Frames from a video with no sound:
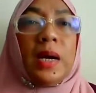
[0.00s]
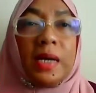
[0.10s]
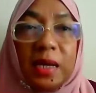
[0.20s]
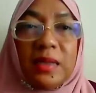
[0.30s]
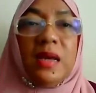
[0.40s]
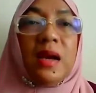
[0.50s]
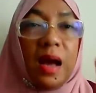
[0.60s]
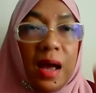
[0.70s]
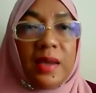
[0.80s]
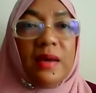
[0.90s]
are getting
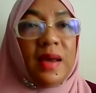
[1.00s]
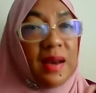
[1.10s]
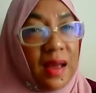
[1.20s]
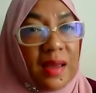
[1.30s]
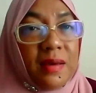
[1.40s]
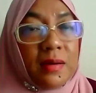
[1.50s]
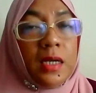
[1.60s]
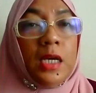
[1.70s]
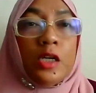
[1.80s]
higher and higher.